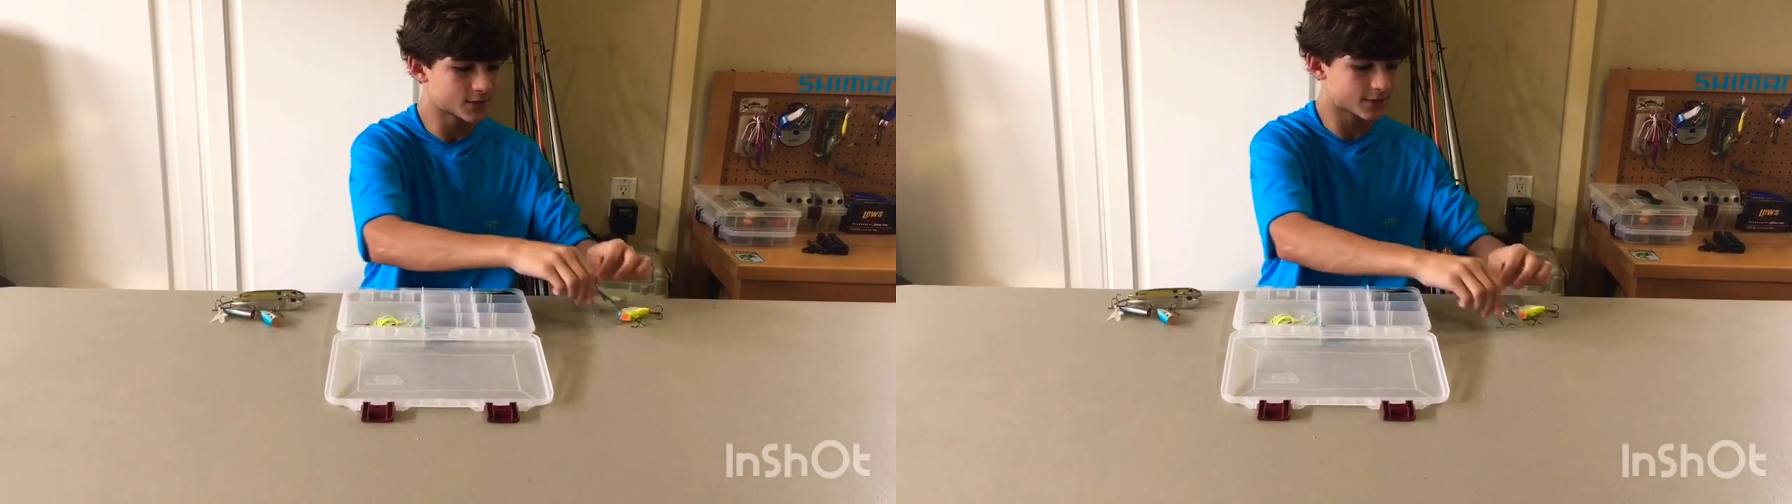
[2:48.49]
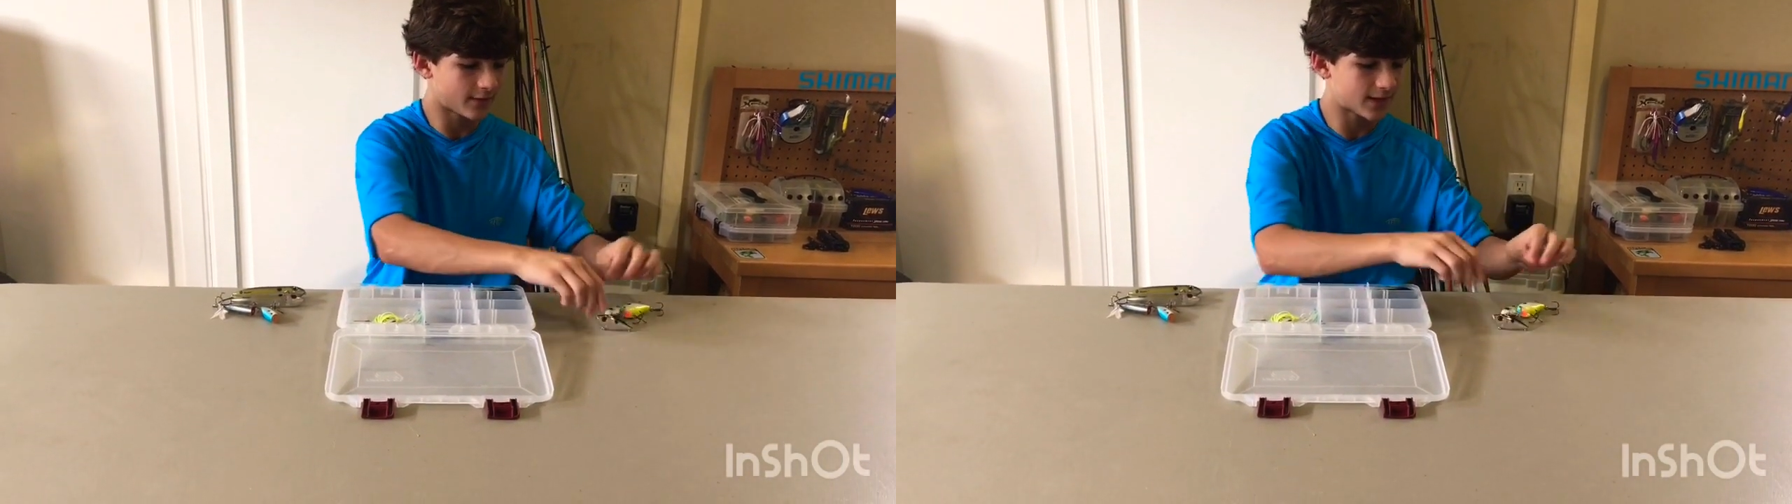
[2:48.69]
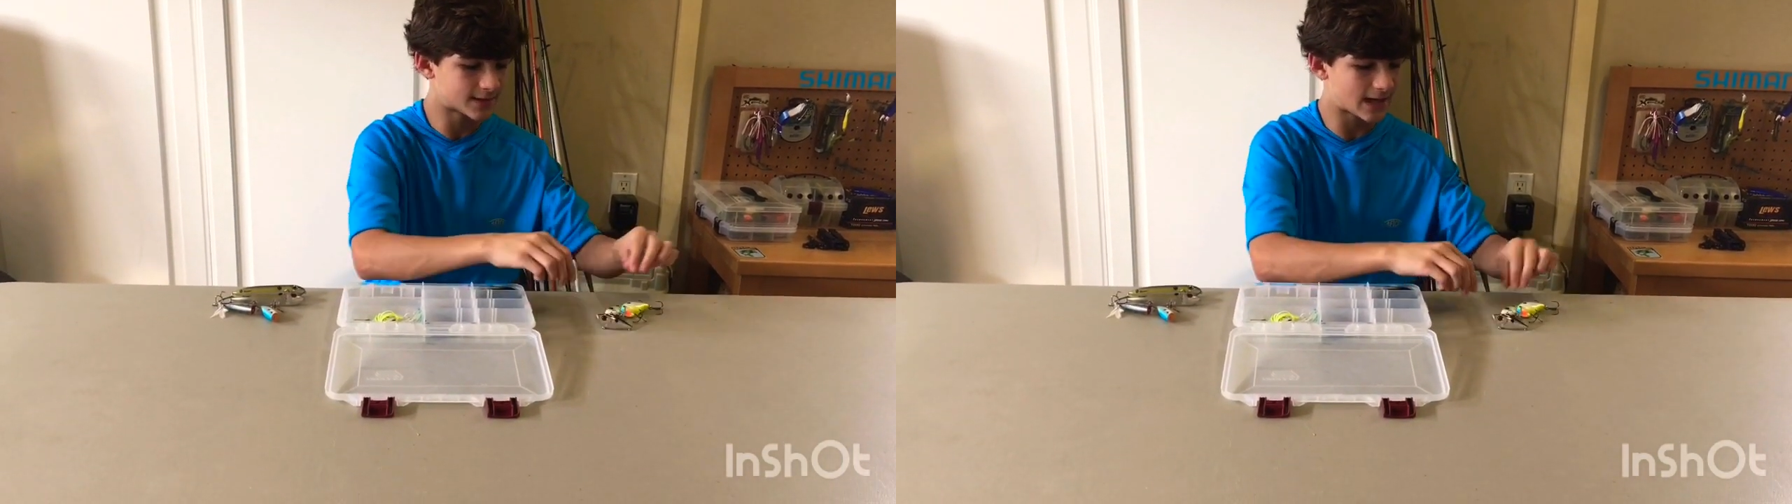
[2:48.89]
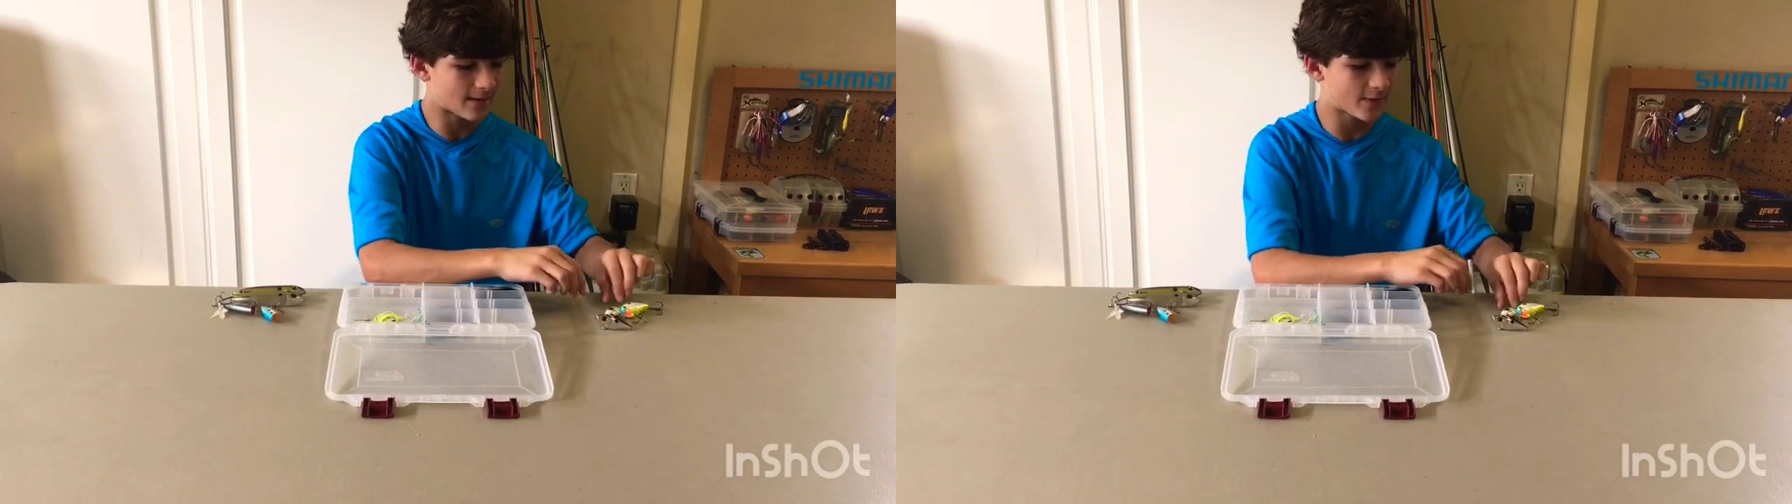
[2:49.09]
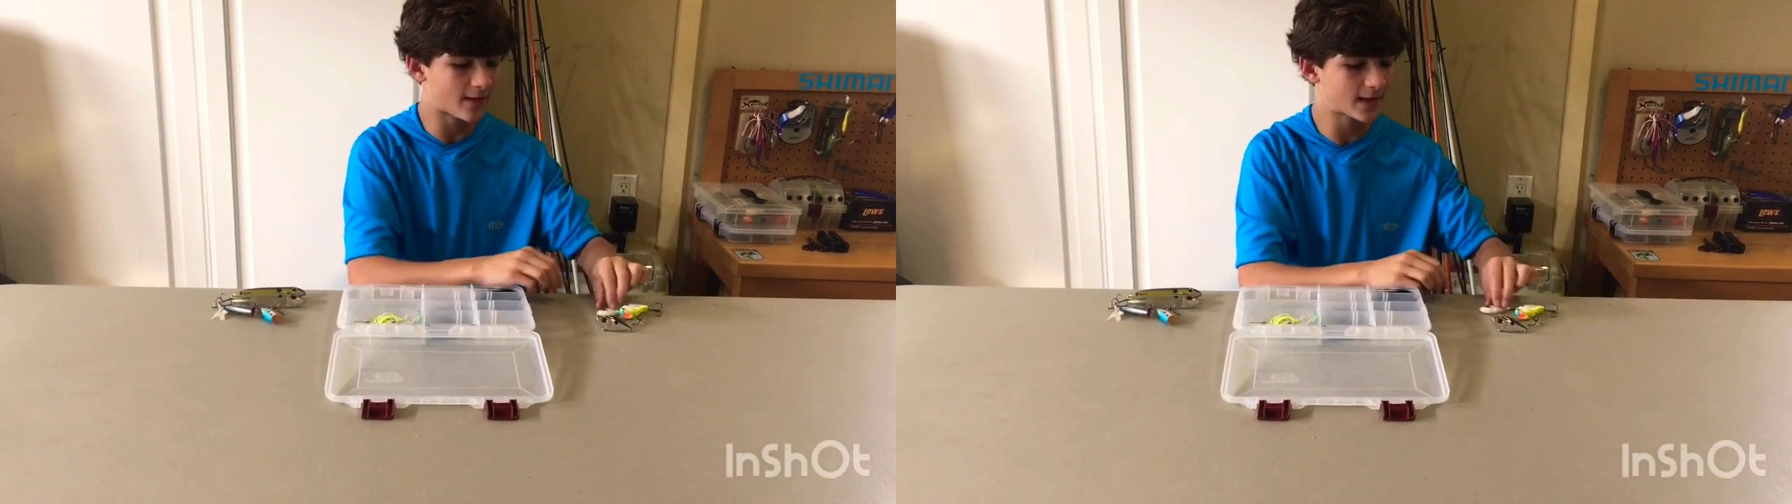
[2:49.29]
So a lot of
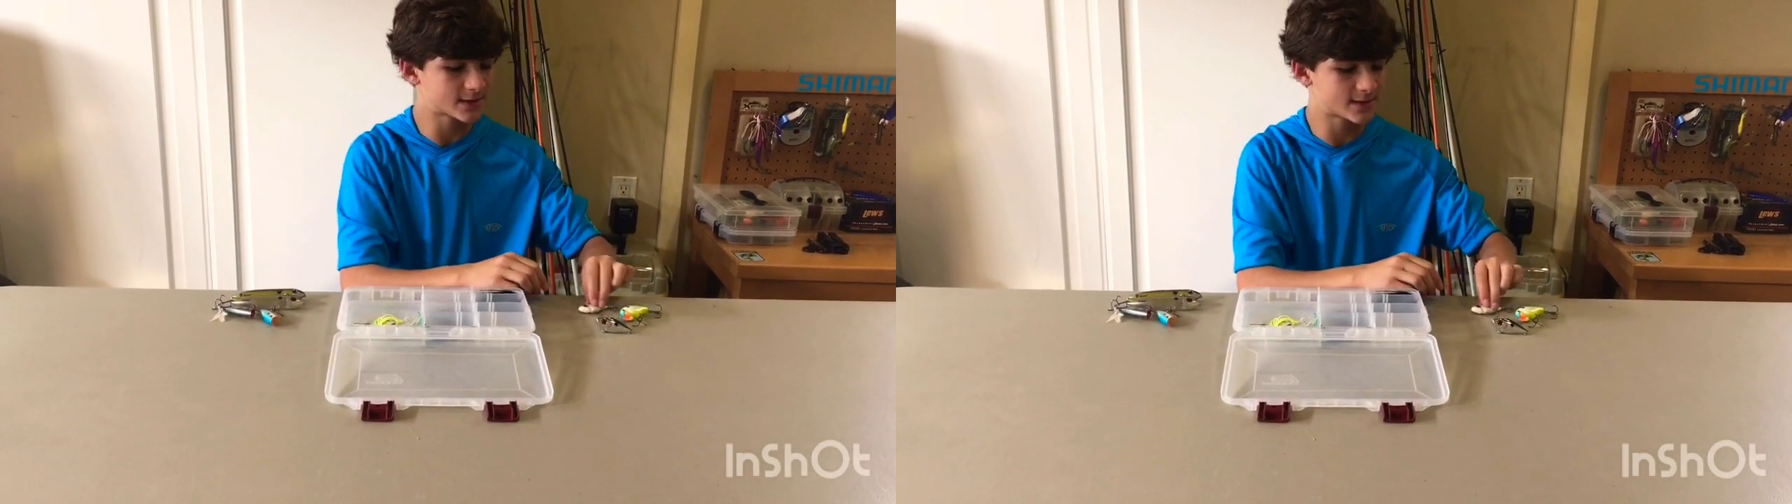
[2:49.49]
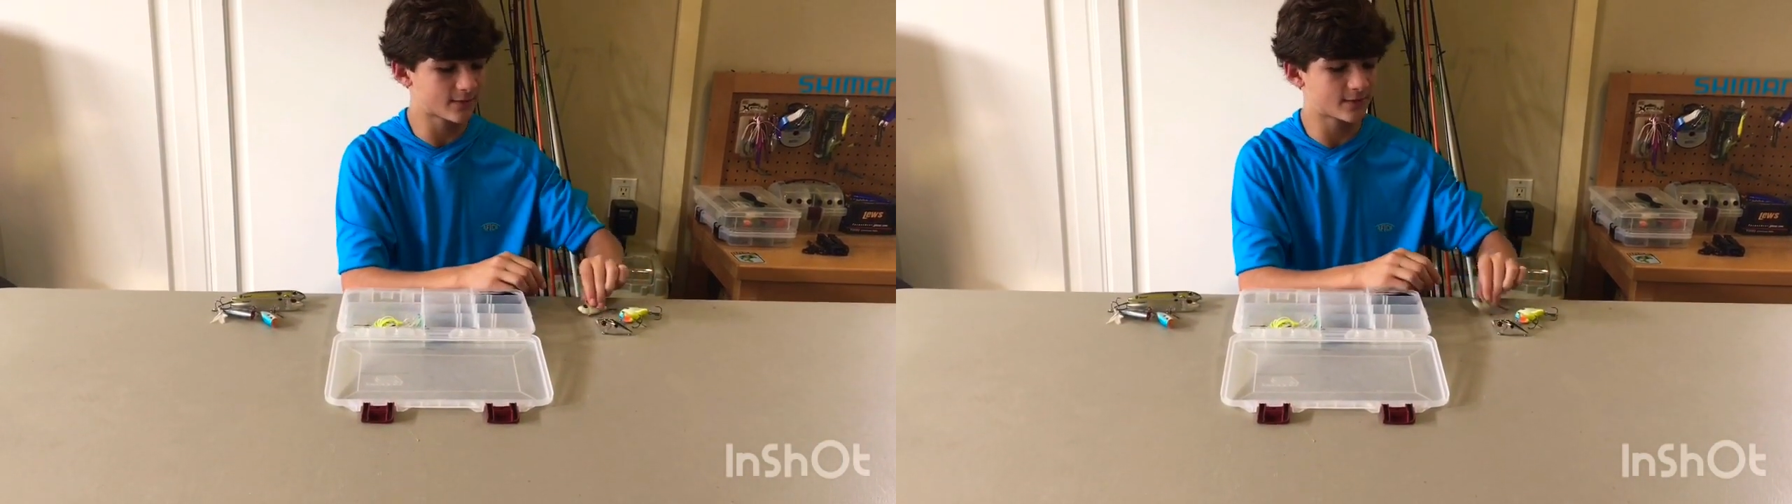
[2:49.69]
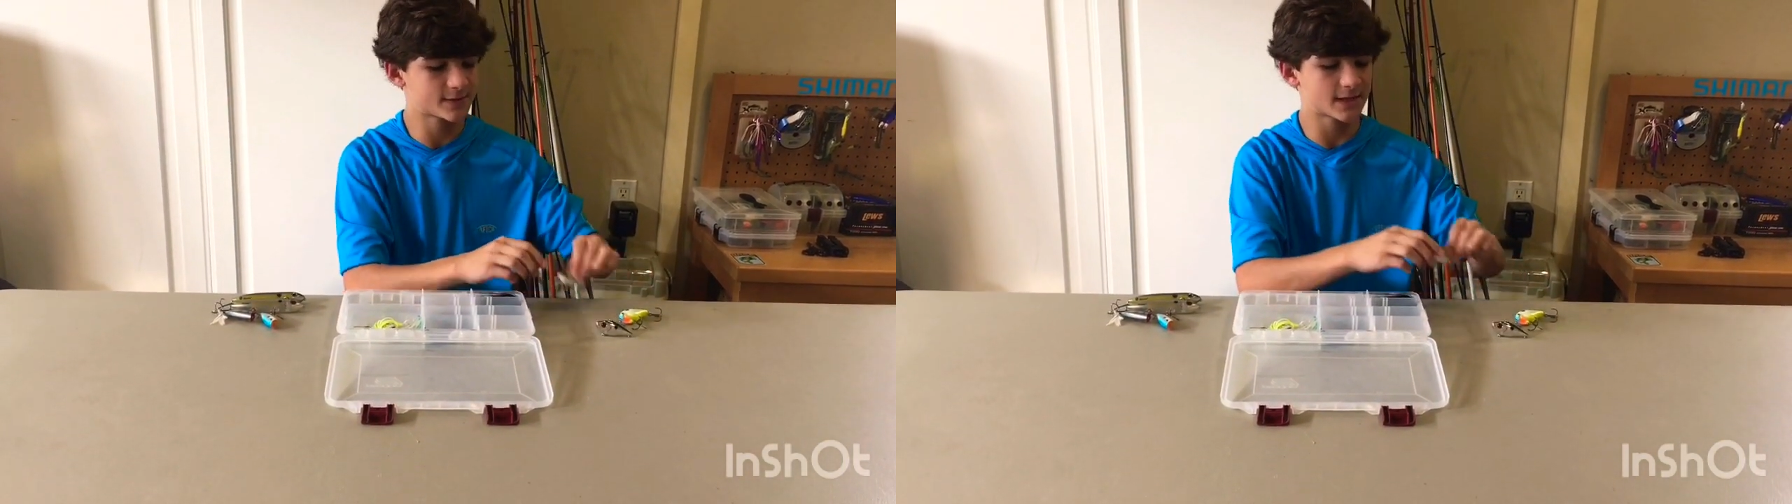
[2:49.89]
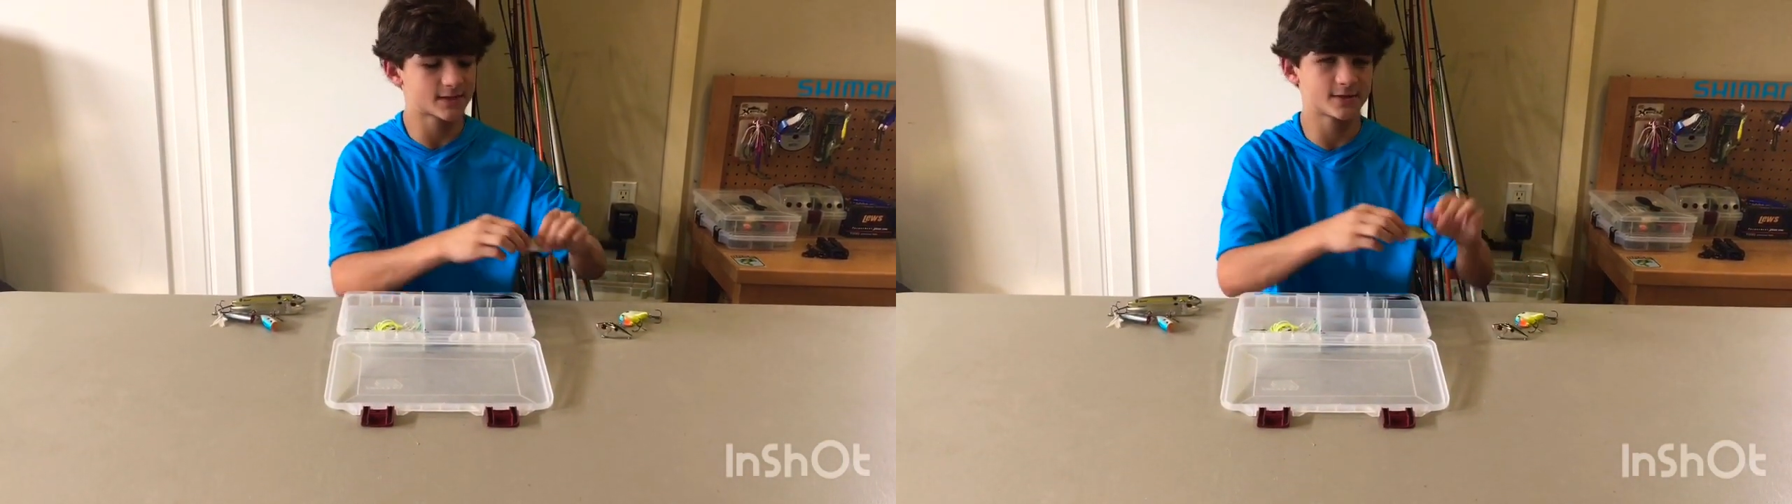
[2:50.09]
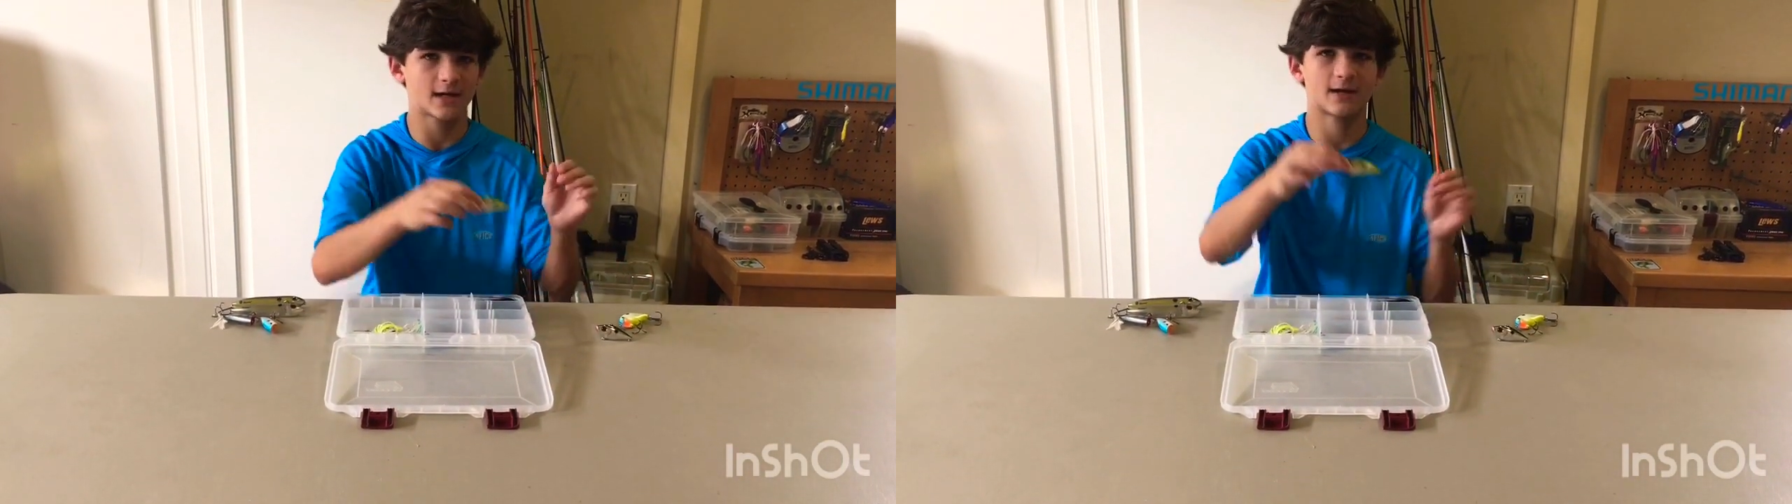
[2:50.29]
times I like to stick with the
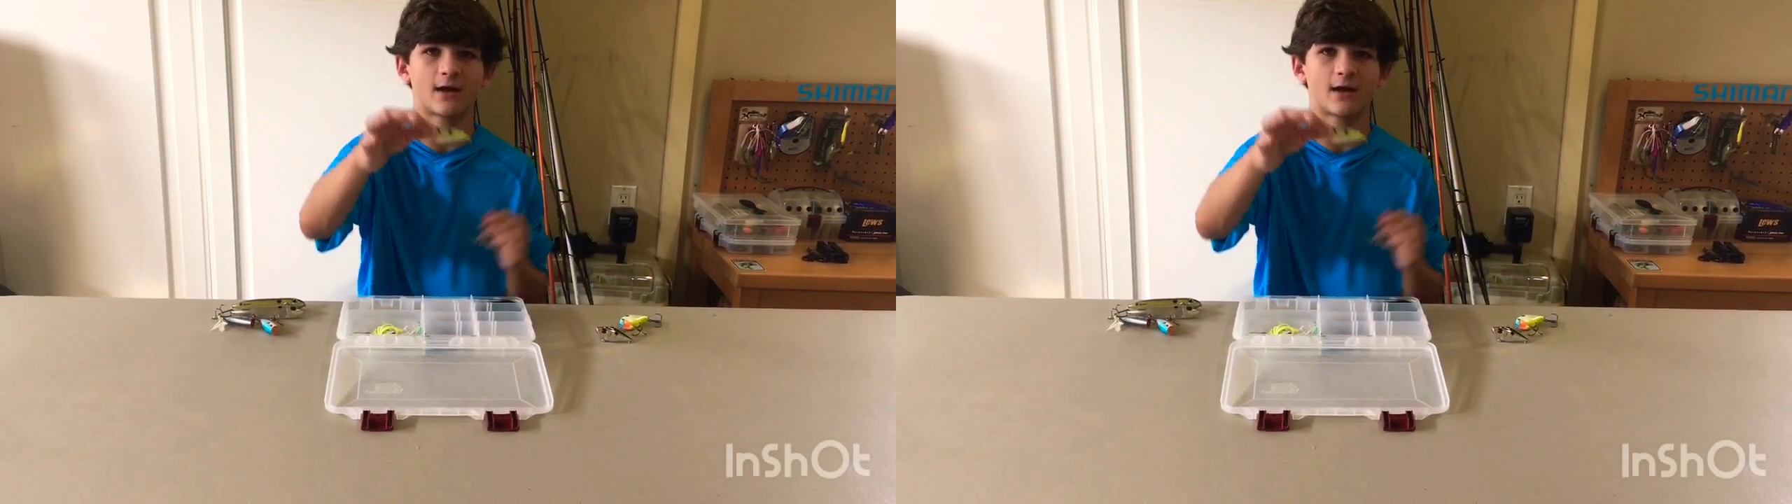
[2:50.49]
sexy shad